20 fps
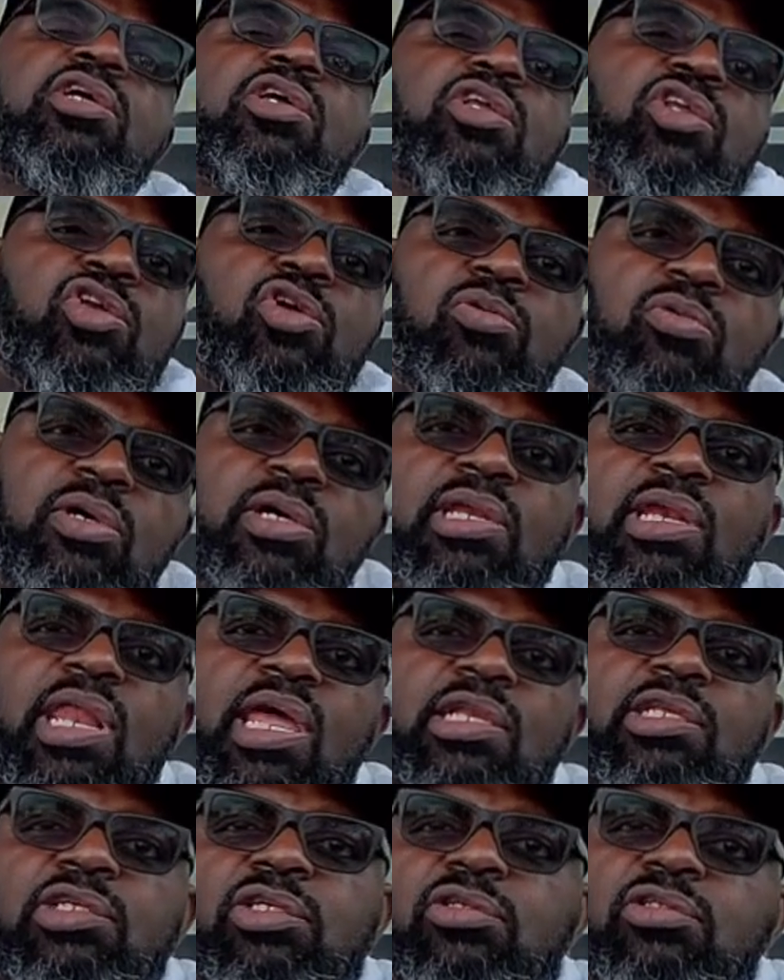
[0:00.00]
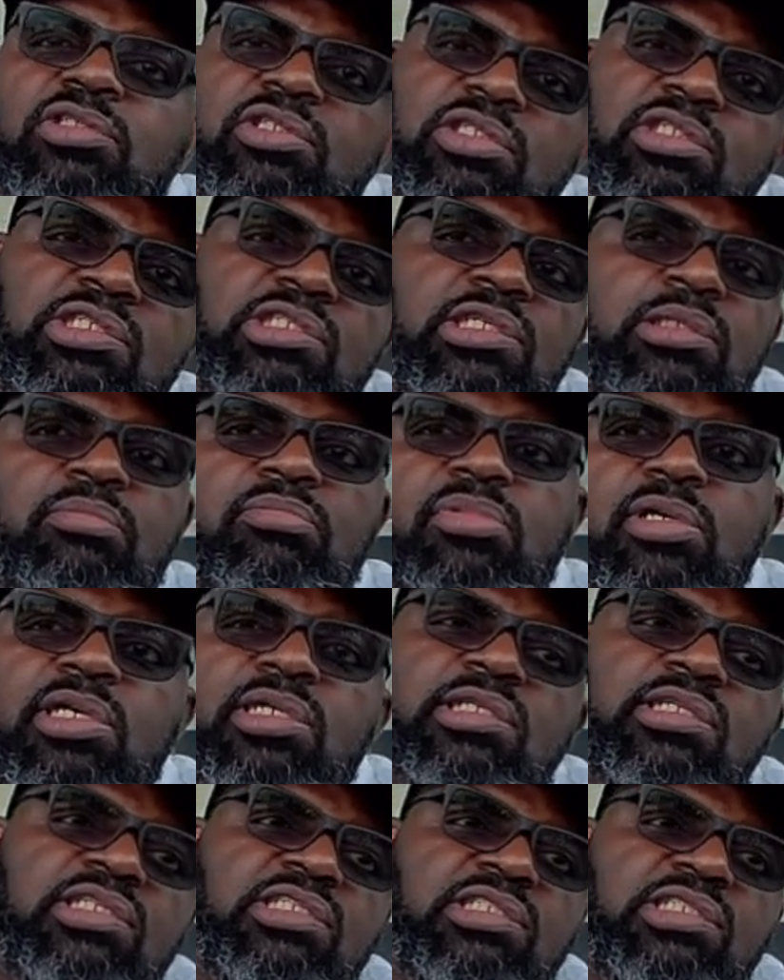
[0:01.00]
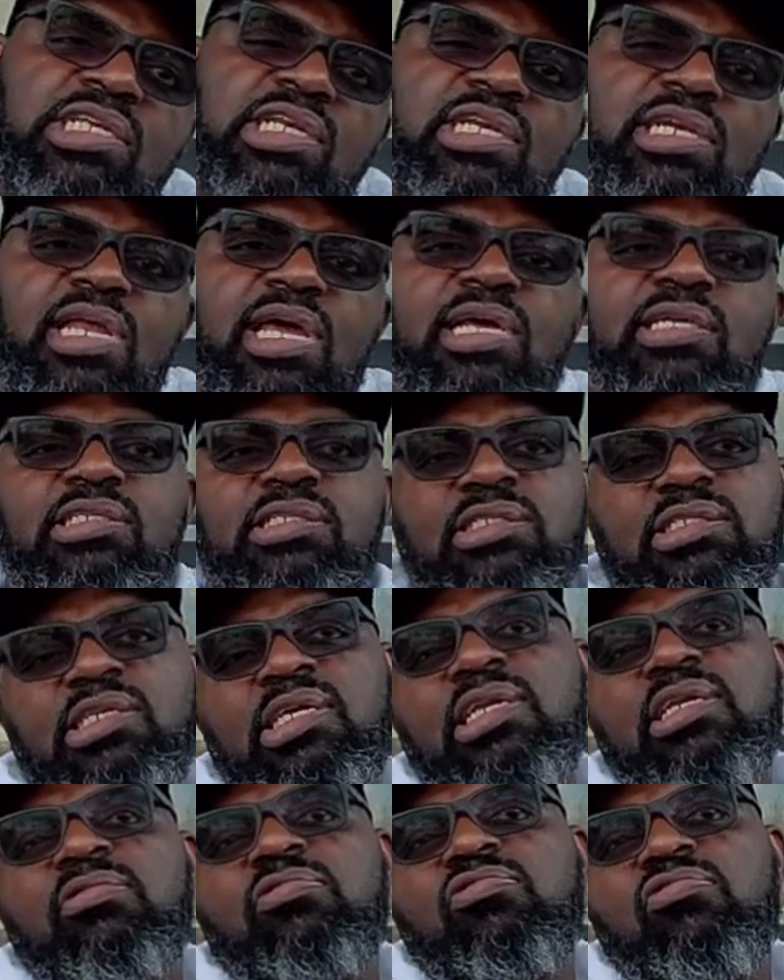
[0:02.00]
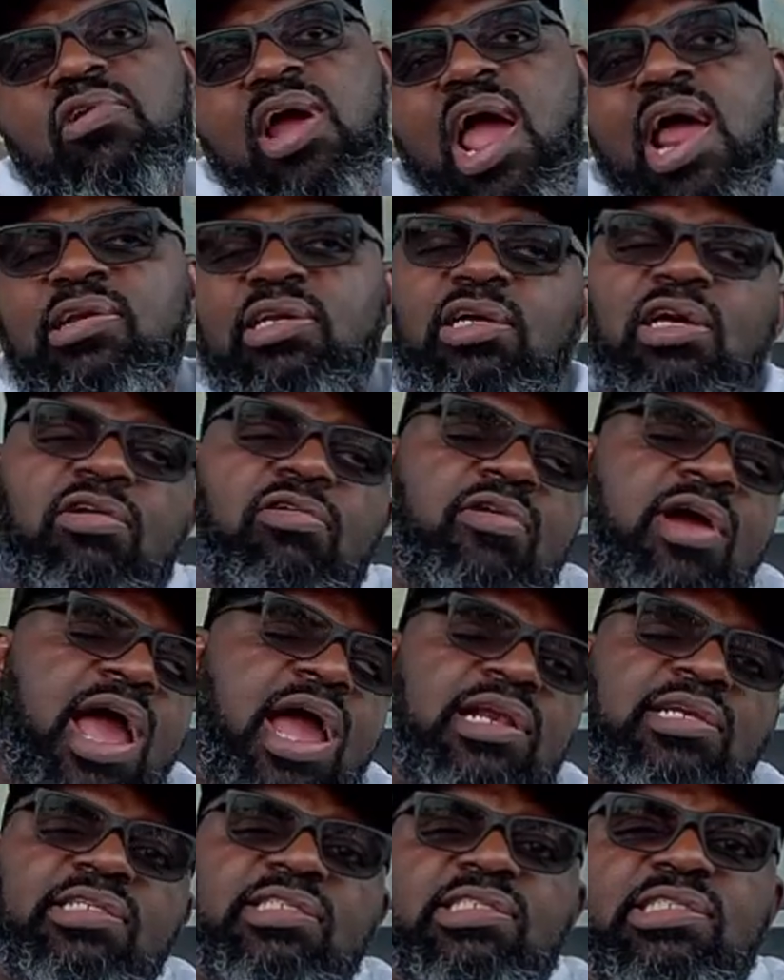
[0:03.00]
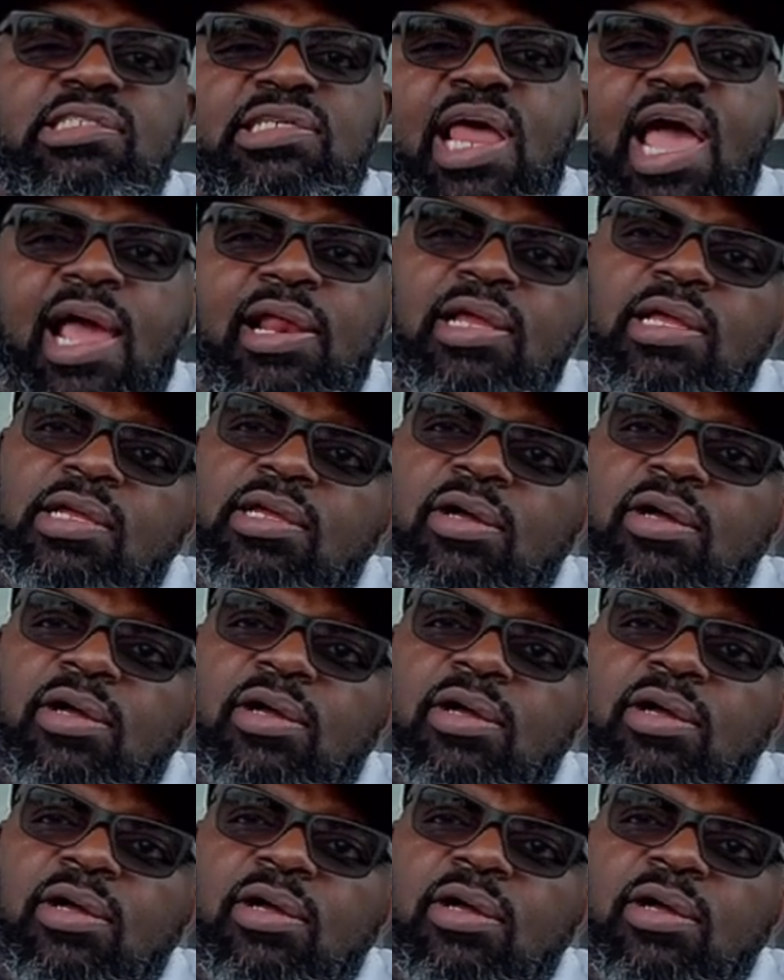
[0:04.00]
You would let your sister and brother sit in that seat and rot and cry and snot